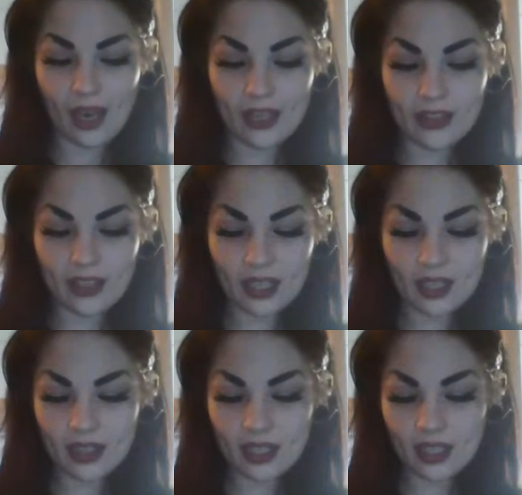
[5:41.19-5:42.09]
I
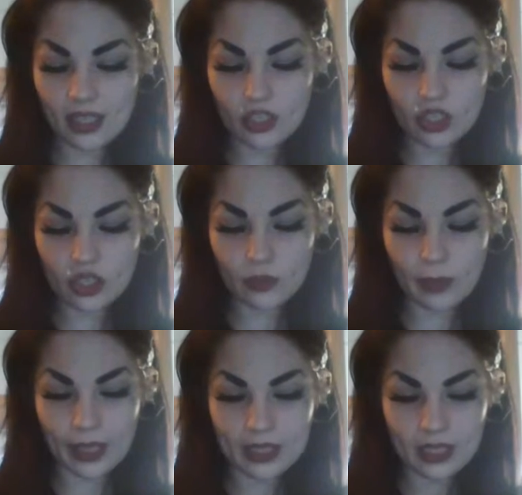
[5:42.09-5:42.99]
think they like just
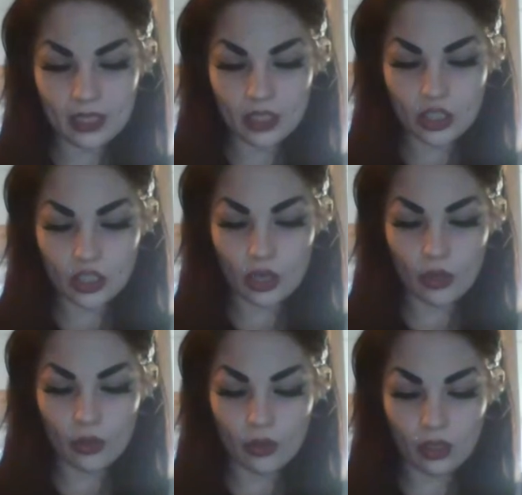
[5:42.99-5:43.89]
basically
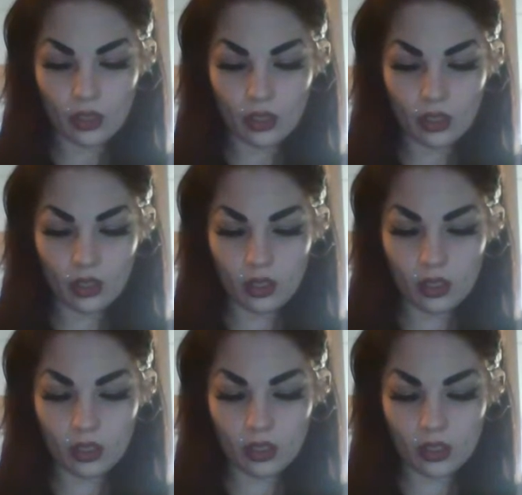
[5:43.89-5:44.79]
showed,
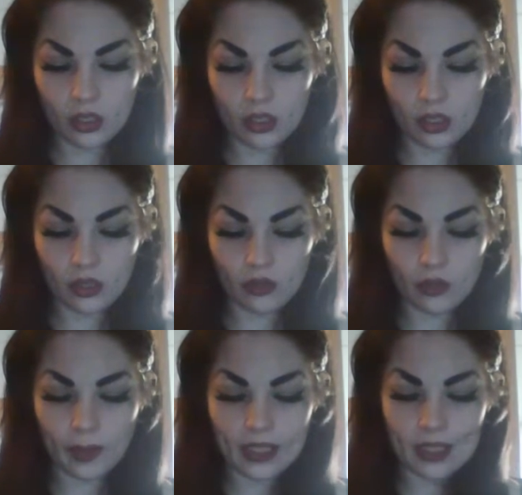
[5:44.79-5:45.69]
you know,
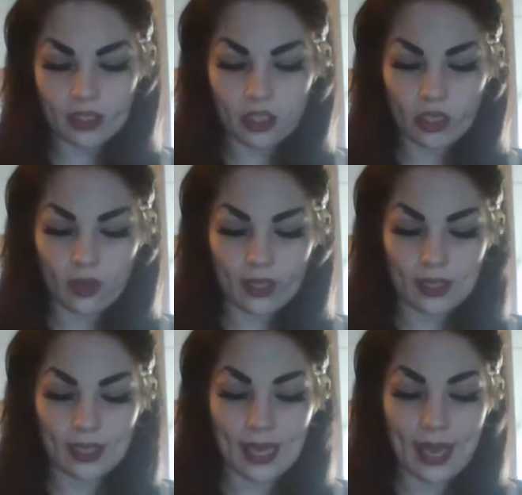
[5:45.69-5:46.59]
they're basically showing
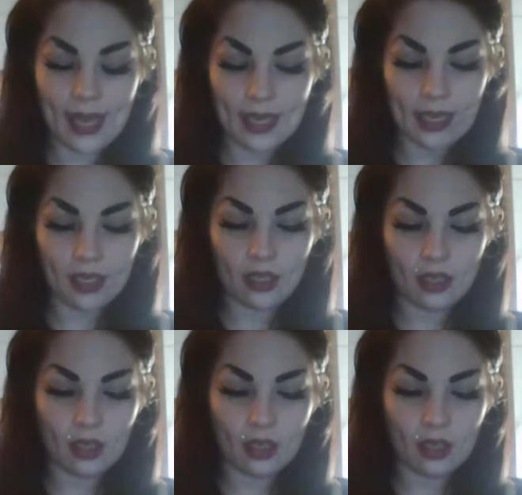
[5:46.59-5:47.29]
like, hey,